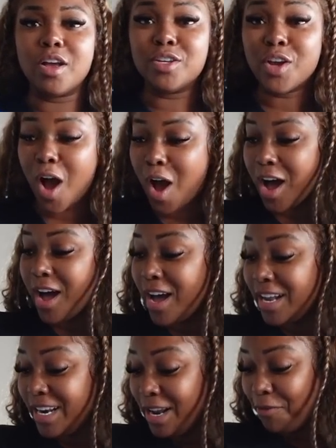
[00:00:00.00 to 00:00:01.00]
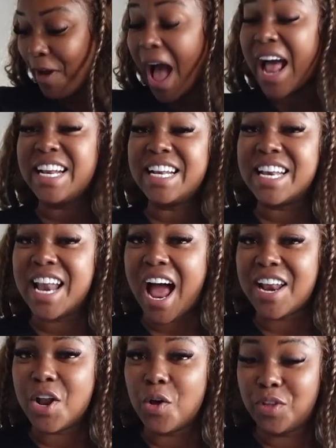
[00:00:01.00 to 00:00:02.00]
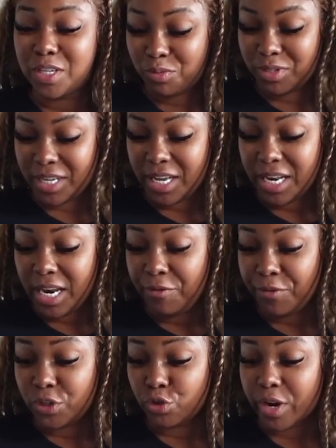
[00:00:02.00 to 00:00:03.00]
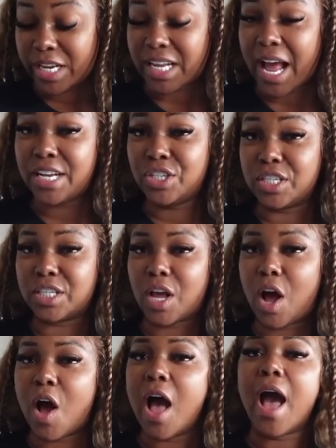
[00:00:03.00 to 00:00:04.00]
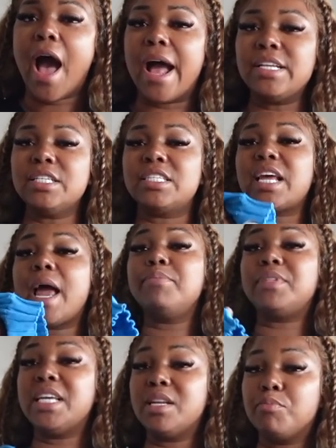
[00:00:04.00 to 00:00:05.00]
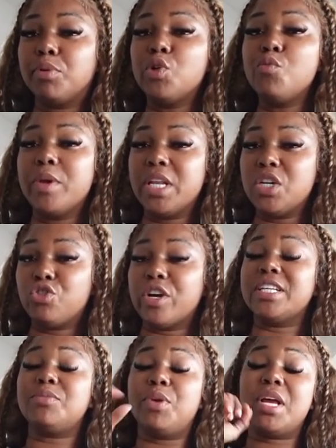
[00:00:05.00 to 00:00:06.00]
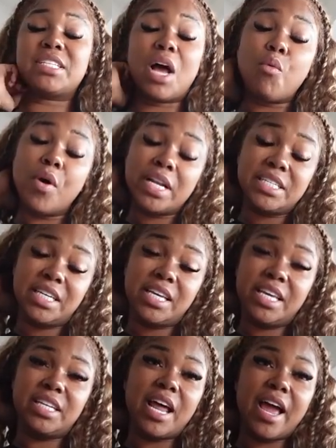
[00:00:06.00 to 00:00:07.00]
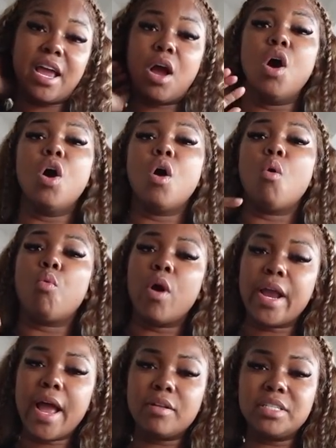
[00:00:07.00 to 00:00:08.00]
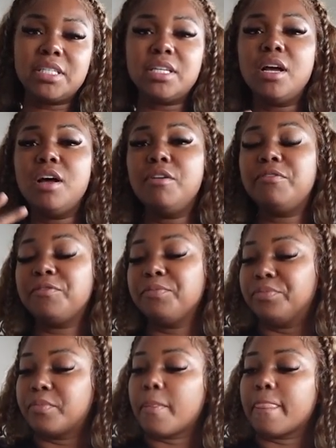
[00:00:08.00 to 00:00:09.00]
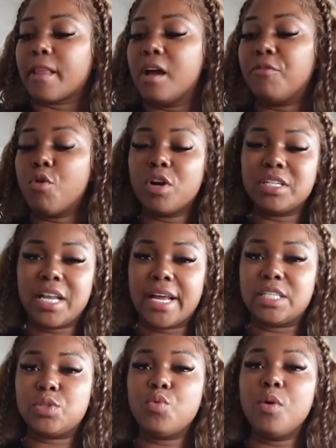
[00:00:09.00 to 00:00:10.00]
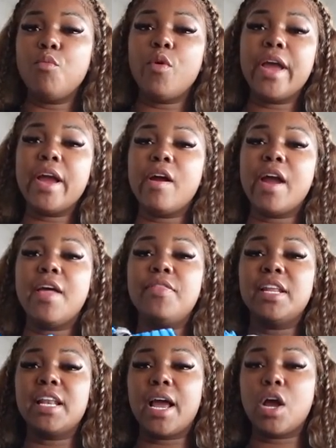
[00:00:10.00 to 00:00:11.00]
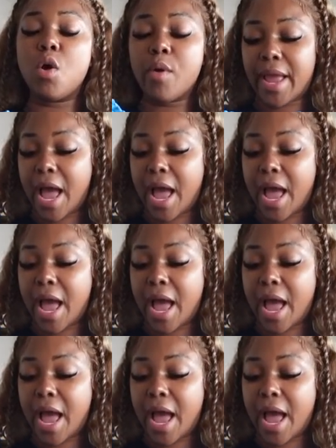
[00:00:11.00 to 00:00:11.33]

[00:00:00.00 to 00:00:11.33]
Y'all, a Hanifa, I did not know this was a Hanifa dress. I just typed in blue midi dress because I wanted to get like workout stuff, of course, like swimwear, and then like going